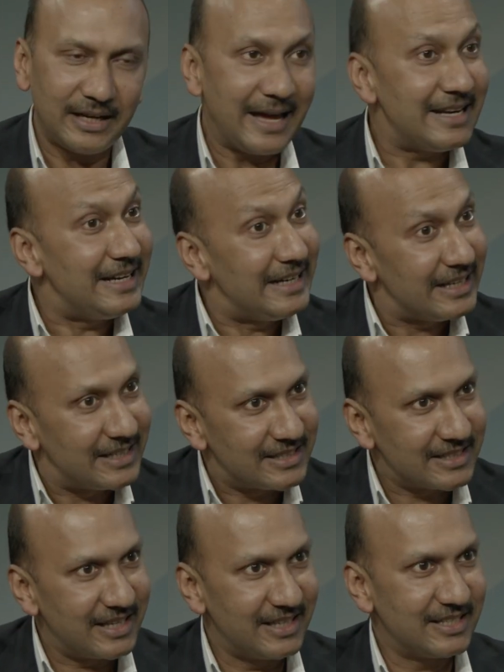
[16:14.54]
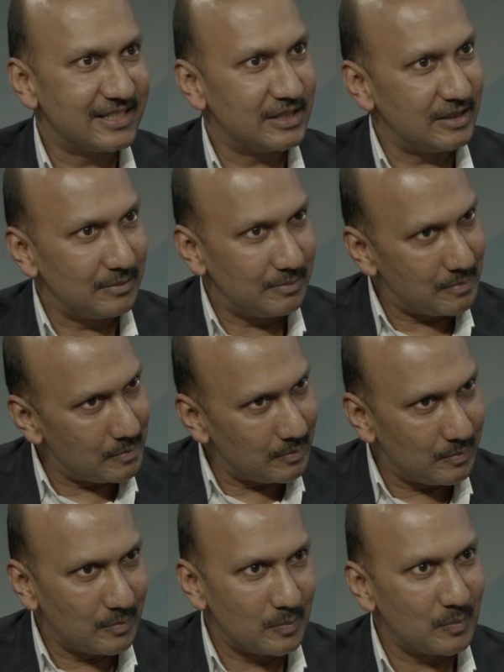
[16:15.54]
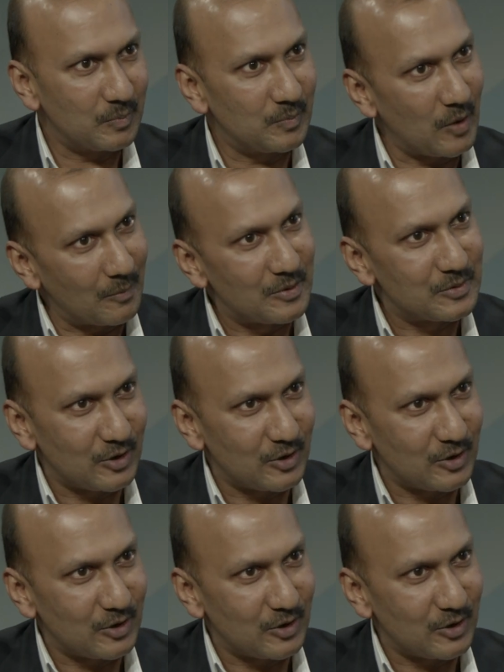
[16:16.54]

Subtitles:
analytical skills, problem